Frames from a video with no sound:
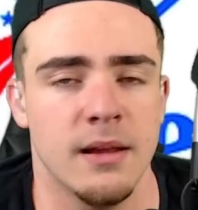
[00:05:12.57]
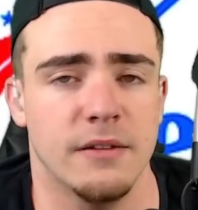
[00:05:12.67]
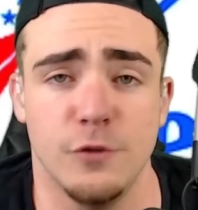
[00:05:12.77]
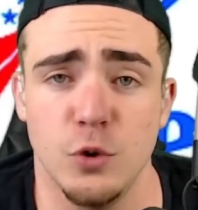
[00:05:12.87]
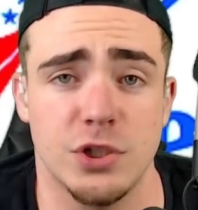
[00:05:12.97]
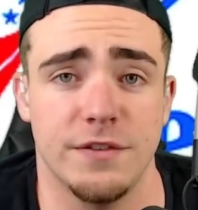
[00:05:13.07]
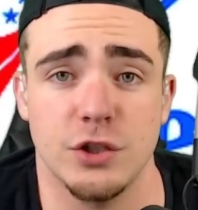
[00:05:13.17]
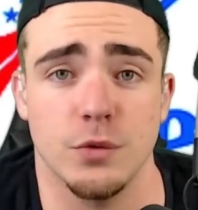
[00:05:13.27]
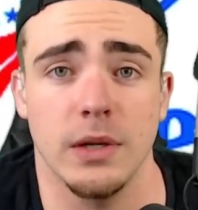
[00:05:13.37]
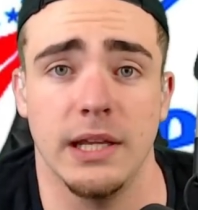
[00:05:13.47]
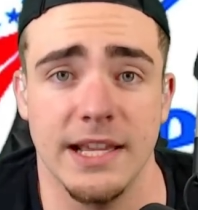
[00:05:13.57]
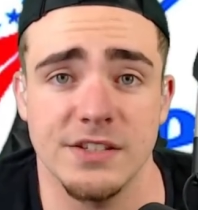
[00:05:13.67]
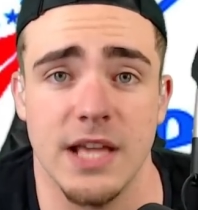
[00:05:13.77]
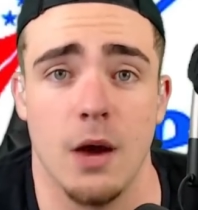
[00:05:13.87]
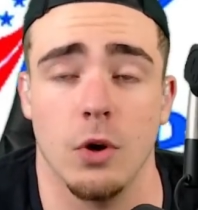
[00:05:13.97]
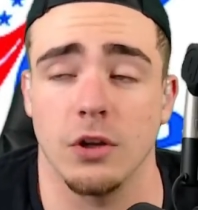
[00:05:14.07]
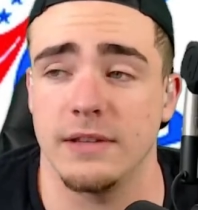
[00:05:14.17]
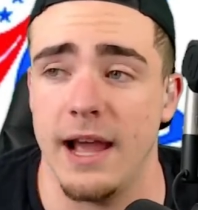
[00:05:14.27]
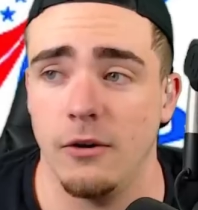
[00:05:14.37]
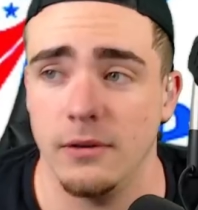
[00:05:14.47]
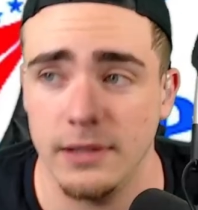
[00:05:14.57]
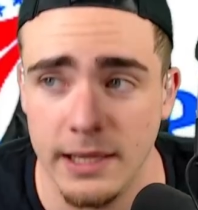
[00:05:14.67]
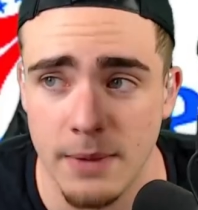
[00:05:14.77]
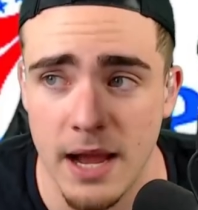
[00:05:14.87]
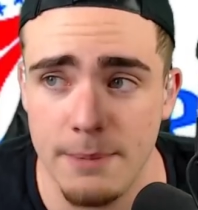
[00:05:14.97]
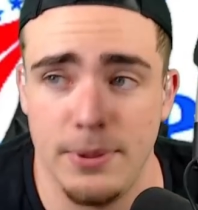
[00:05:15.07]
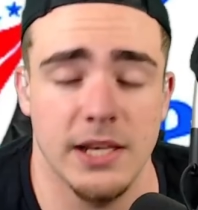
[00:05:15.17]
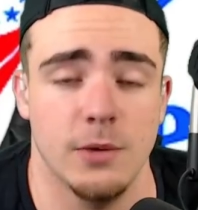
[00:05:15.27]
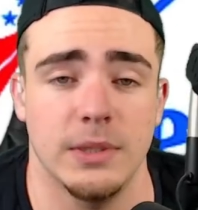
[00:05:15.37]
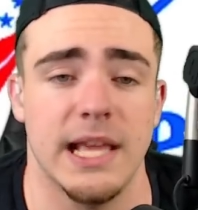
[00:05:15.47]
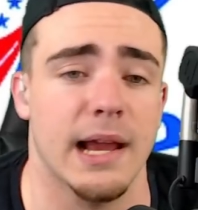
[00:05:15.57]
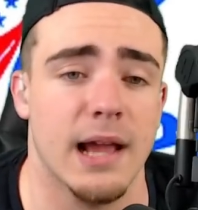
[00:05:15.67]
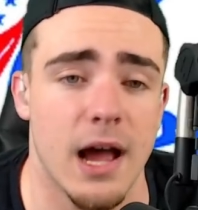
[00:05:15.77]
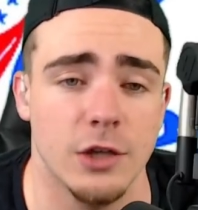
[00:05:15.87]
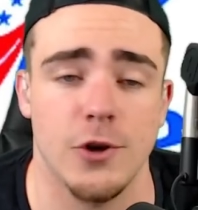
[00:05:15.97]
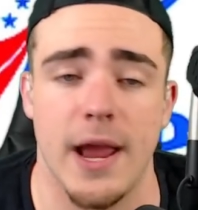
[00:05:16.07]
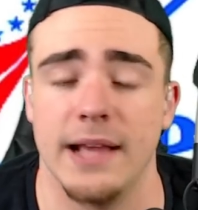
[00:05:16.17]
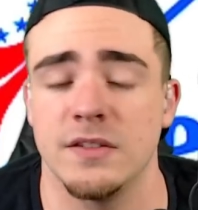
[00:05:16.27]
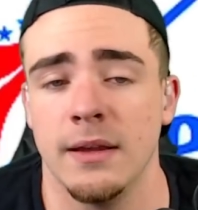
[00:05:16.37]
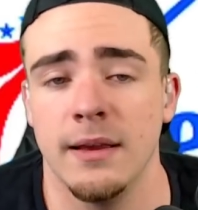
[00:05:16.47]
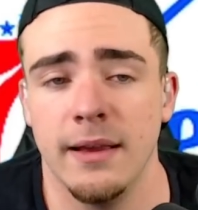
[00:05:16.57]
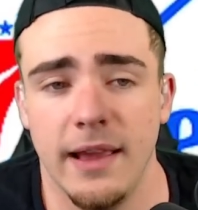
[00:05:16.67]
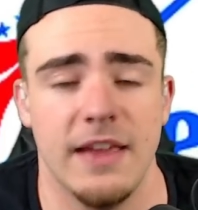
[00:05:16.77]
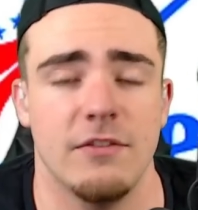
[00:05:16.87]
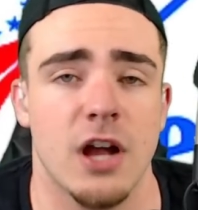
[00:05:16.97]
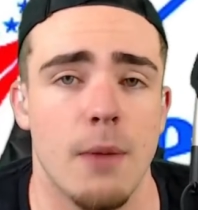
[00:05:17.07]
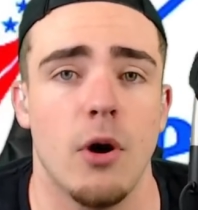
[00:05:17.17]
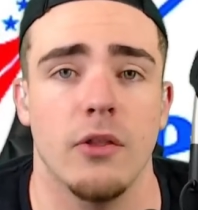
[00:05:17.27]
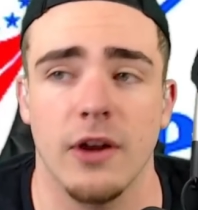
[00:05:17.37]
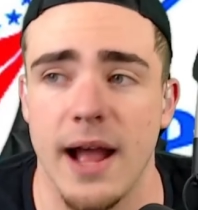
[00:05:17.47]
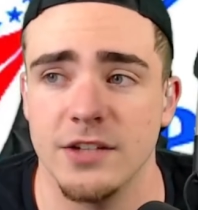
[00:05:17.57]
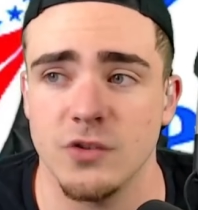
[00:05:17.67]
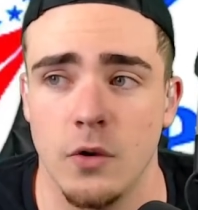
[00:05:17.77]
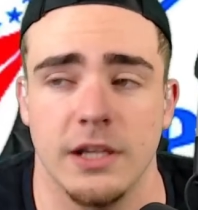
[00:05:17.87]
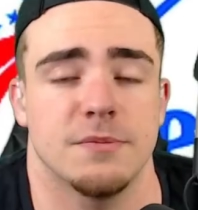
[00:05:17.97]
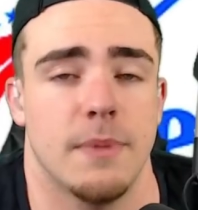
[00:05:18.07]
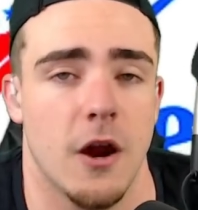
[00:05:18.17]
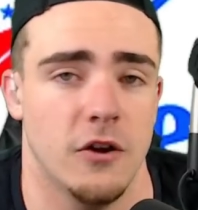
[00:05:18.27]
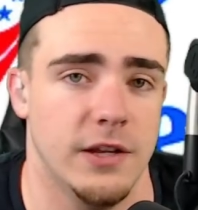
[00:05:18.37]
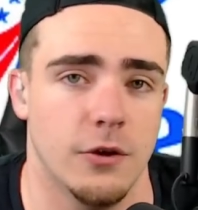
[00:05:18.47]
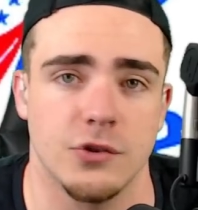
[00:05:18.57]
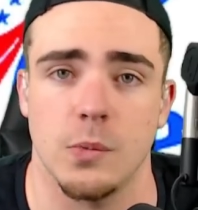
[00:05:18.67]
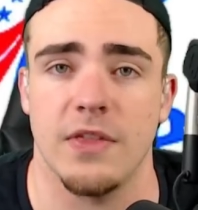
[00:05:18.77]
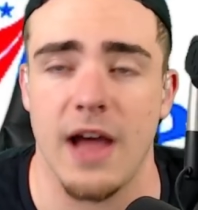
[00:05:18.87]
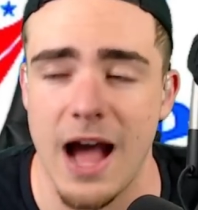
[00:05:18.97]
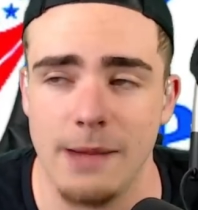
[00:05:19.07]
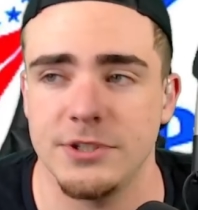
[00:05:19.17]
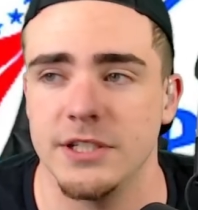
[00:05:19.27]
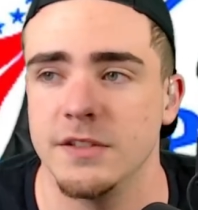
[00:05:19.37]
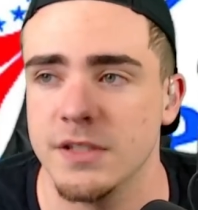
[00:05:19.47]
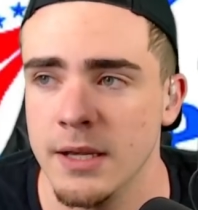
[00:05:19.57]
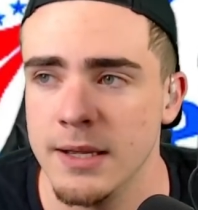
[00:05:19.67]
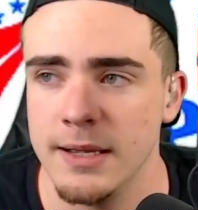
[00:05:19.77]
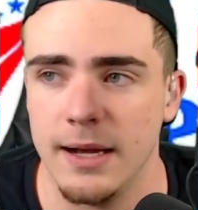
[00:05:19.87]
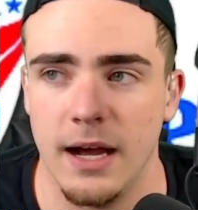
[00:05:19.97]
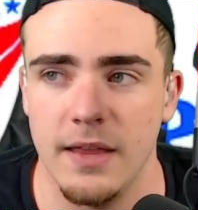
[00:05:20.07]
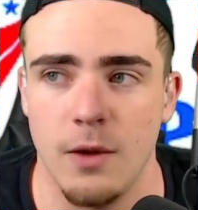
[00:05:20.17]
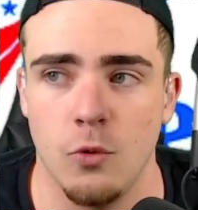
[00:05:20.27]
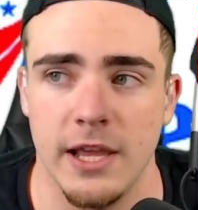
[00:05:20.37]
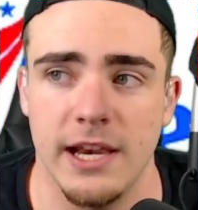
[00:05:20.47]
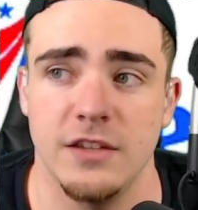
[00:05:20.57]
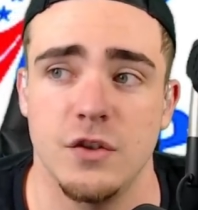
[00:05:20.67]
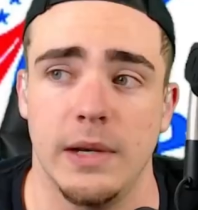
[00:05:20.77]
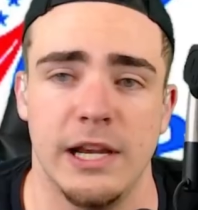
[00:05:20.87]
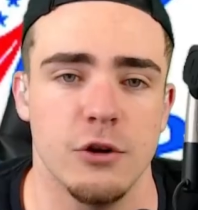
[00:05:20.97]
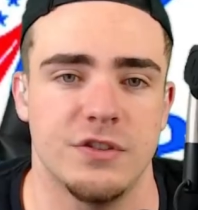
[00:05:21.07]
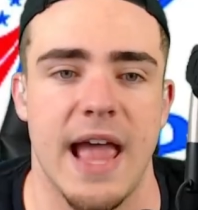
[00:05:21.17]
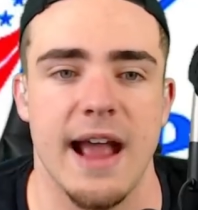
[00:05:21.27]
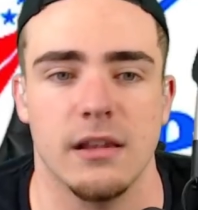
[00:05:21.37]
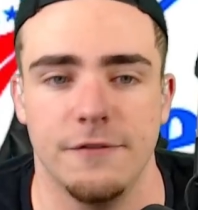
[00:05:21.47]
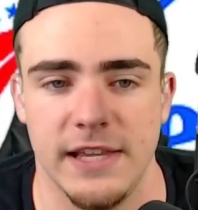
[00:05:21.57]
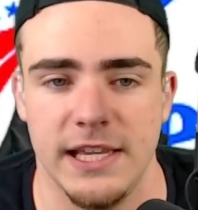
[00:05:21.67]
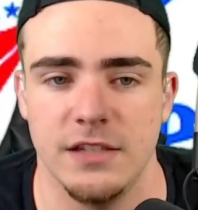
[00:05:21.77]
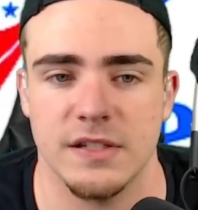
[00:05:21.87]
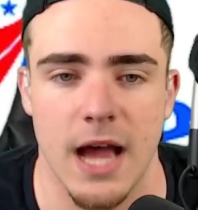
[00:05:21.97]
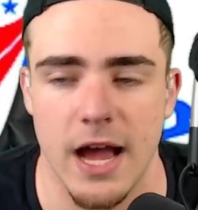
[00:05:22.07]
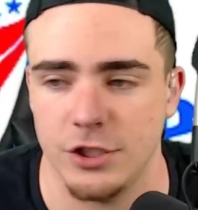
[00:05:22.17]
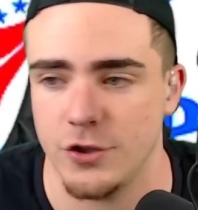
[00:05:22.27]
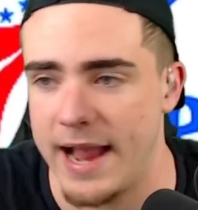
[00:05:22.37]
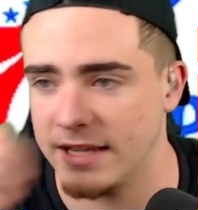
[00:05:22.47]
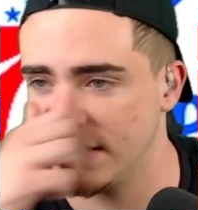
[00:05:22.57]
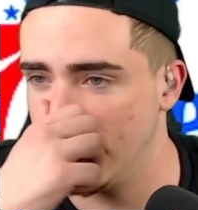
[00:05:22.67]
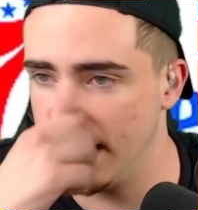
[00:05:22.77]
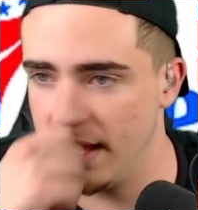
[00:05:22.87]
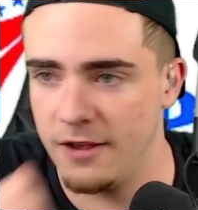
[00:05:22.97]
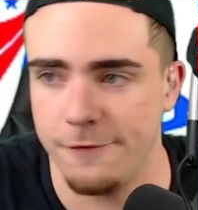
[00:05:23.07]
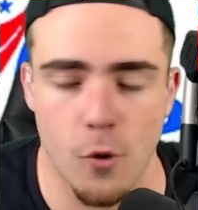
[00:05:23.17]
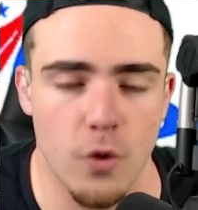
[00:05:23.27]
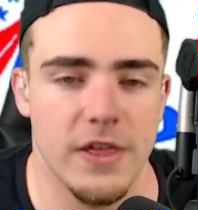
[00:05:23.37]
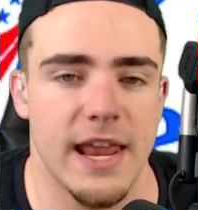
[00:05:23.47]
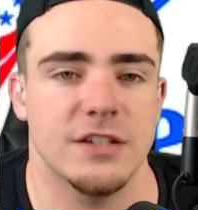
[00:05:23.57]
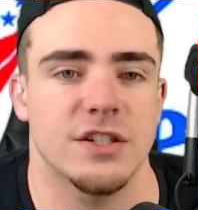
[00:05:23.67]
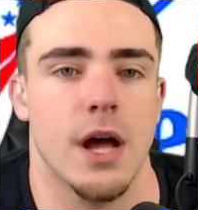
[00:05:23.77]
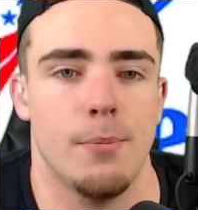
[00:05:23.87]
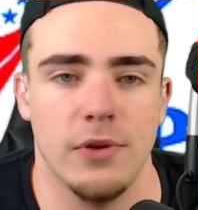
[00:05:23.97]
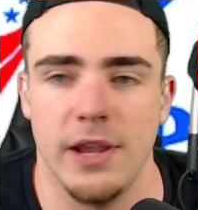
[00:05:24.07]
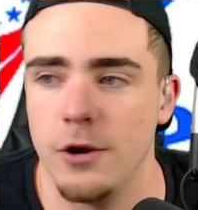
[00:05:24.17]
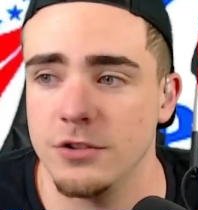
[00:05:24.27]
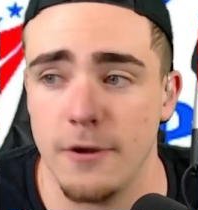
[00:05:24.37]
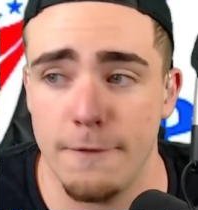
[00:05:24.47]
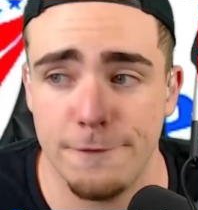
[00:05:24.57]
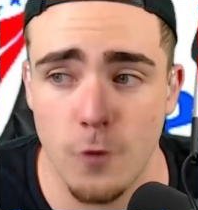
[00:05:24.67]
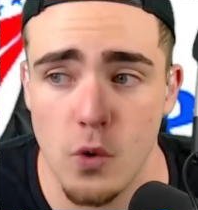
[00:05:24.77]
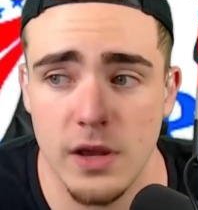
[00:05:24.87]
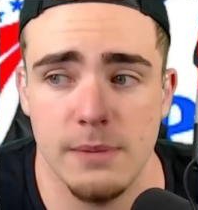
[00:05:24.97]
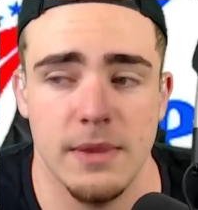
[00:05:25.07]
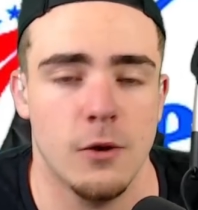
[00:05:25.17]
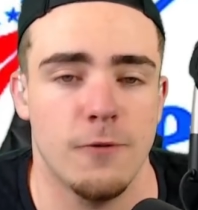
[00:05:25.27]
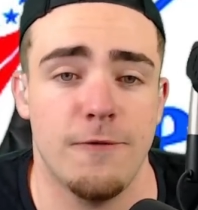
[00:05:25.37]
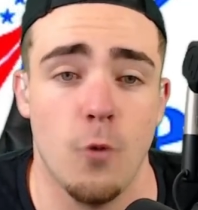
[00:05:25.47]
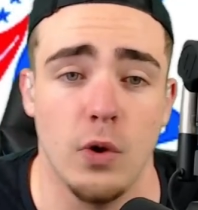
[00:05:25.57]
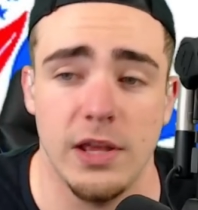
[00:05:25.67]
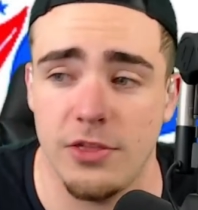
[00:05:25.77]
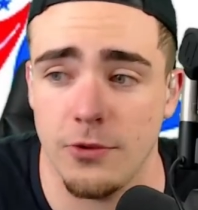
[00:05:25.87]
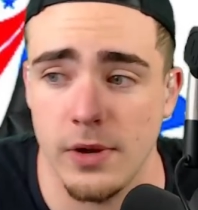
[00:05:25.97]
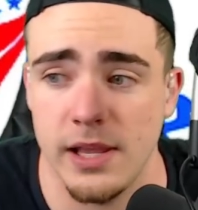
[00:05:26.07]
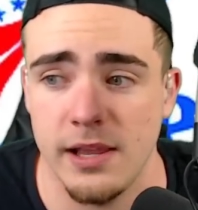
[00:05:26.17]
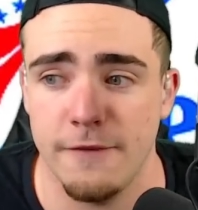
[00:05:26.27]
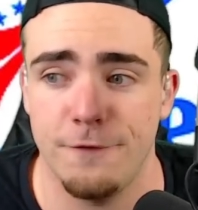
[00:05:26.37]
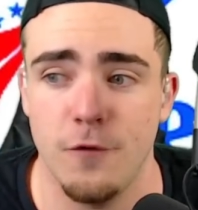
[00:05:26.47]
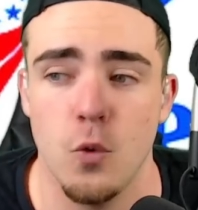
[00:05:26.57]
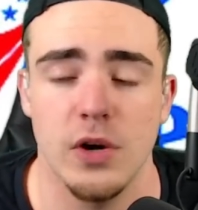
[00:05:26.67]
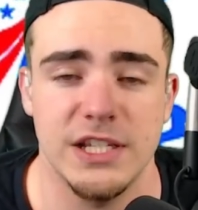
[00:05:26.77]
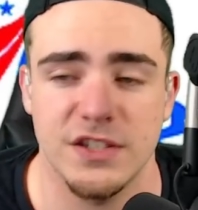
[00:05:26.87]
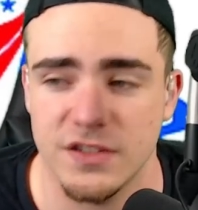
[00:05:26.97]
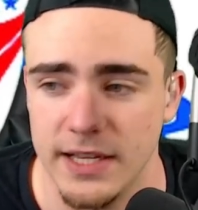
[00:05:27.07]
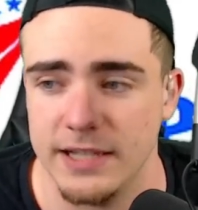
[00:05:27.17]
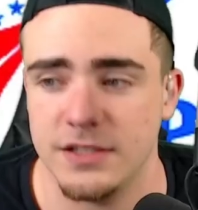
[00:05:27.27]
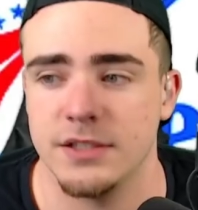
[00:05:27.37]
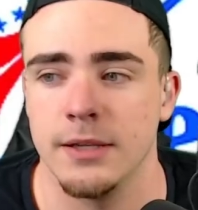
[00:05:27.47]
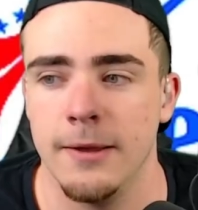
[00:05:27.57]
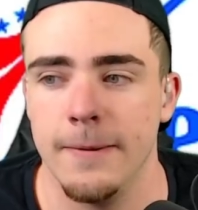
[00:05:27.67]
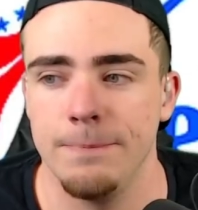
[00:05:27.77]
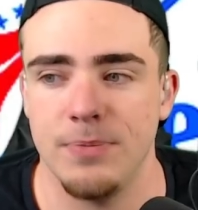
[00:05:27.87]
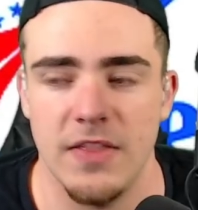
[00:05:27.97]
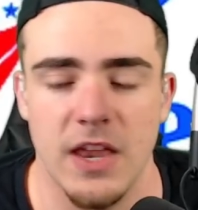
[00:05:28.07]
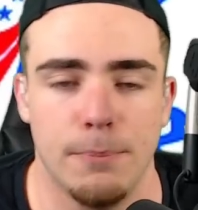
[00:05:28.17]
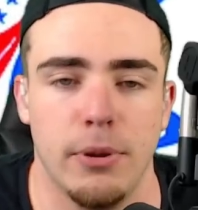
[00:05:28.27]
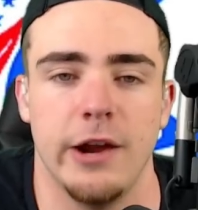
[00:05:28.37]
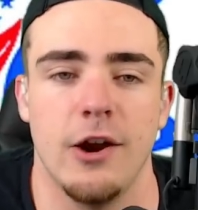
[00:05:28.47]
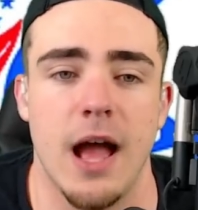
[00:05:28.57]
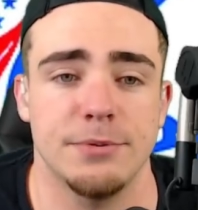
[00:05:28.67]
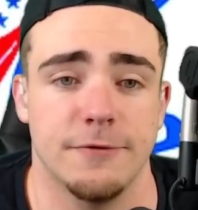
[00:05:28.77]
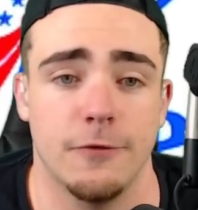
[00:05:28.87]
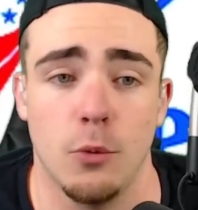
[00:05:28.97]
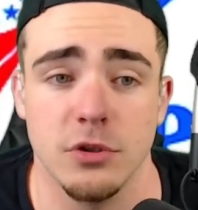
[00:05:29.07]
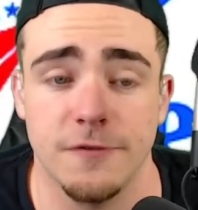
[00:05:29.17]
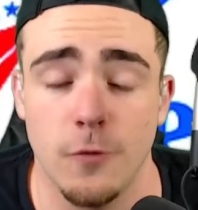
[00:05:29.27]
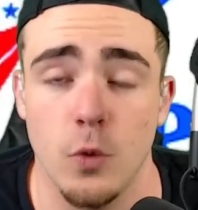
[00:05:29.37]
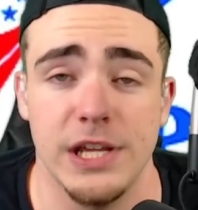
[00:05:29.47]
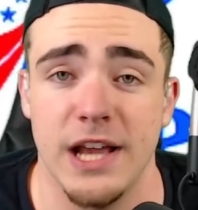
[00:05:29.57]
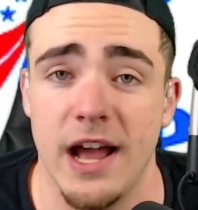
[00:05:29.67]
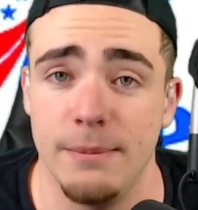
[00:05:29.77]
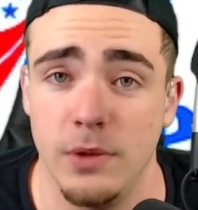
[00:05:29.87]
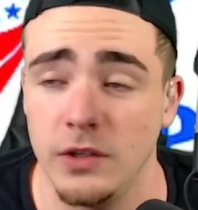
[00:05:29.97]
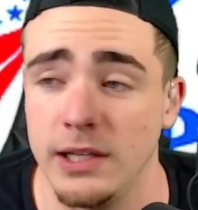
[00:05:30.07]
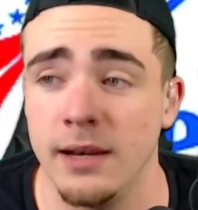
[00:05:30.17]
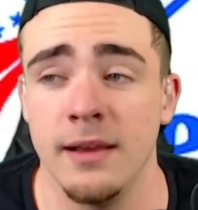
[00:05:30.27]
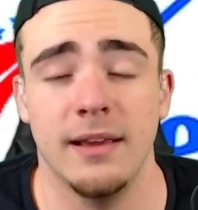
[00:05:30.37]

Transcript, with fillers: Vucevic really has not worked out, in my opinion, with that contract. And they have a couple other guys on expiring deals or with options uh, that we'll get into. And here's Zach LaVine's contract for the next couple years 40 mil, 43, 46, and then a player option for almost 49 million.